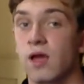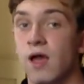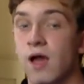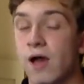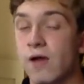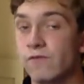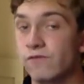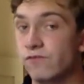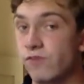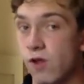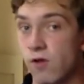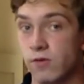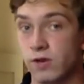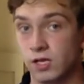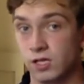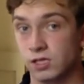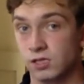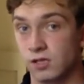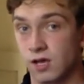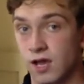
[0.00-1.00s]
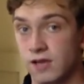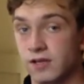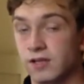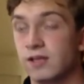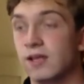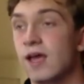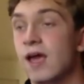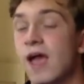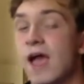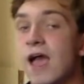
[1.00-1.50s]
I'm very excited,
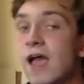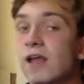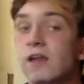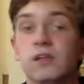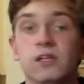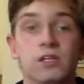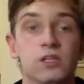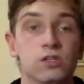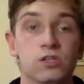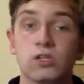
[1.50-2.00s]
and in